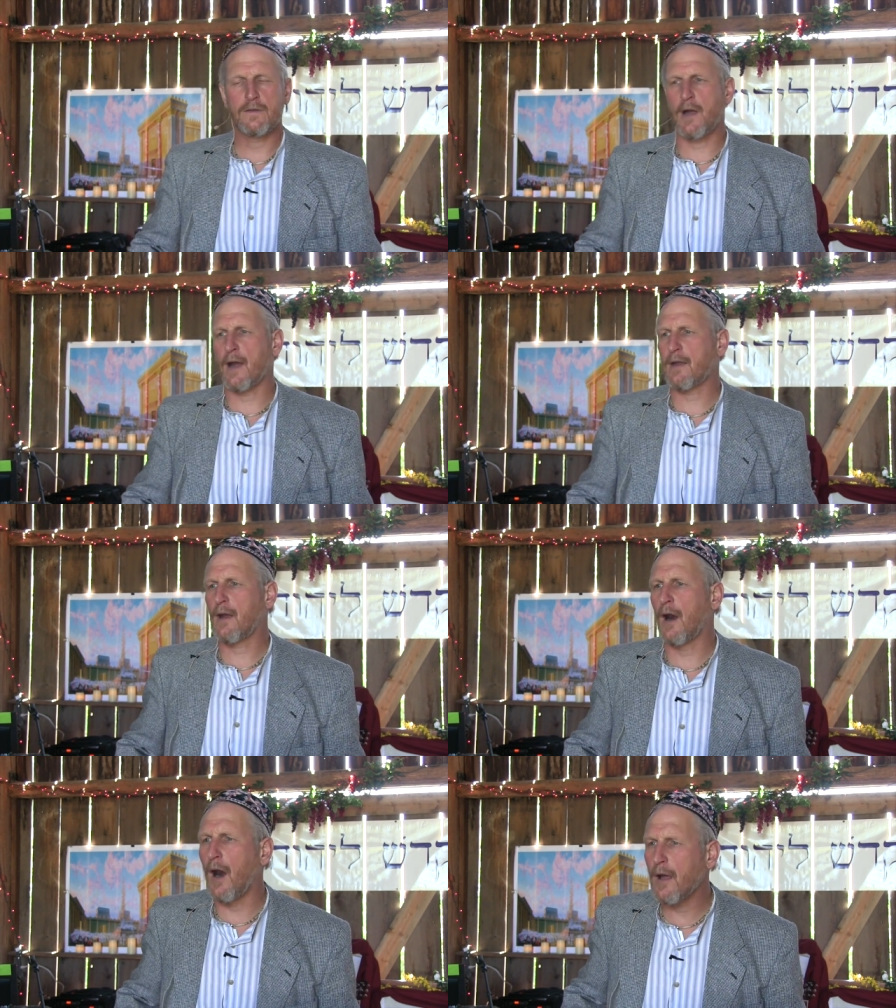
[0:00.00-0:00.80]
trying to
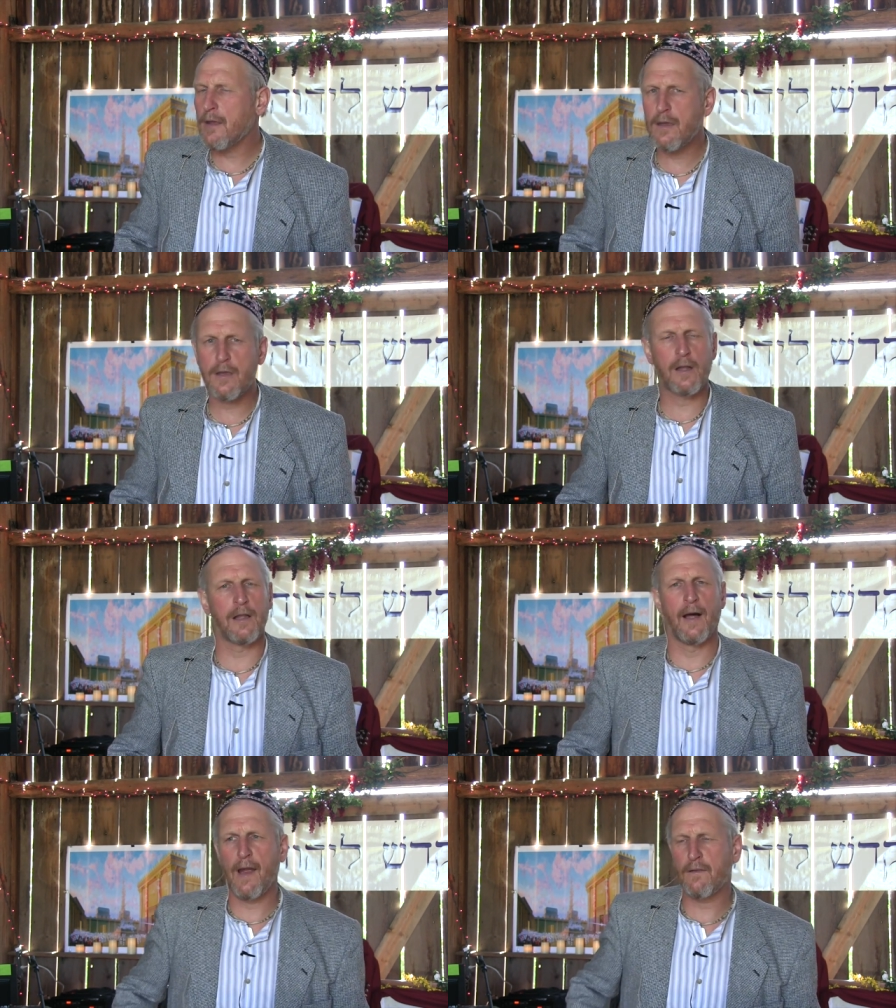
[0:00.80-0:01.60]
call you.
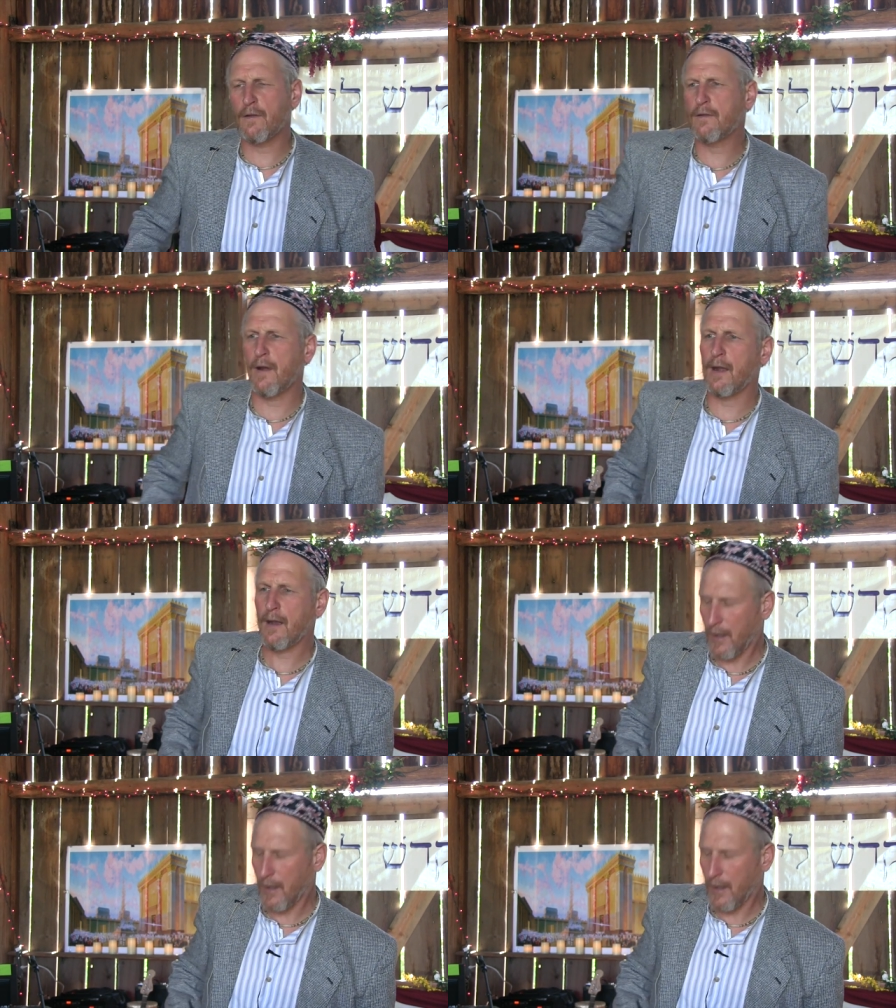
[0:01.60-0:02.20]
Clients are trying to